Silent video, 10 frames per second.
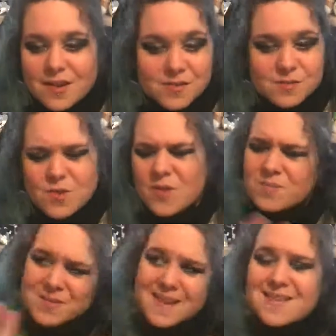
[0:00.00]
not
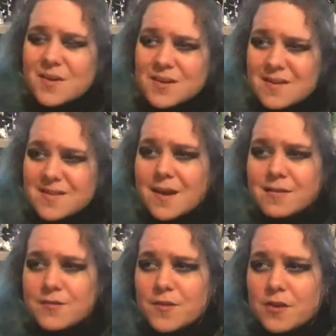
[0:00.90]
necessarily the
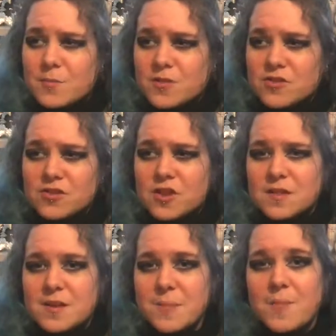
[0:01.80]
sacrifice, but just
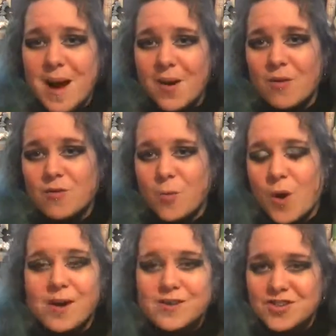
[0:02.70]
the amount of
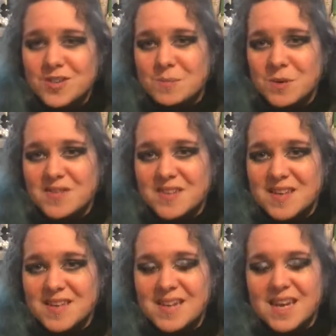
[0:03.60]
work she puts
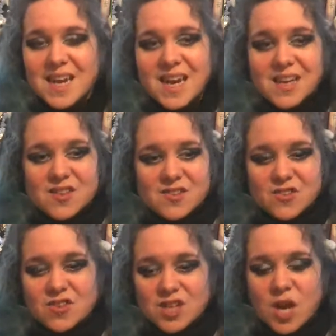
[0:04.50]
in
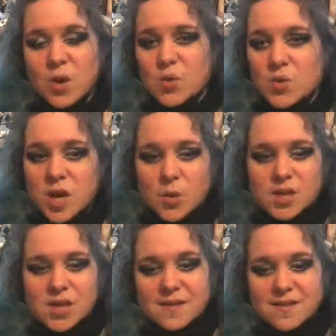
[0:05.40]
to
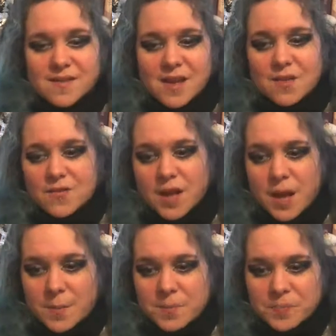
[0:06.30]
going in and saving
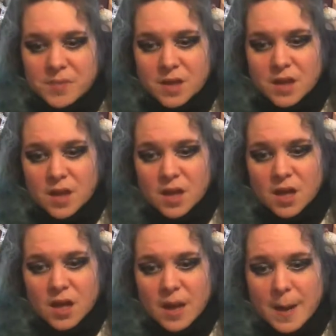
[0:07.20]
him.
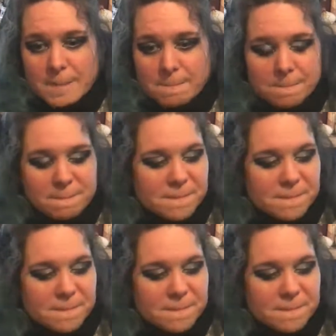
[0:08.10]
The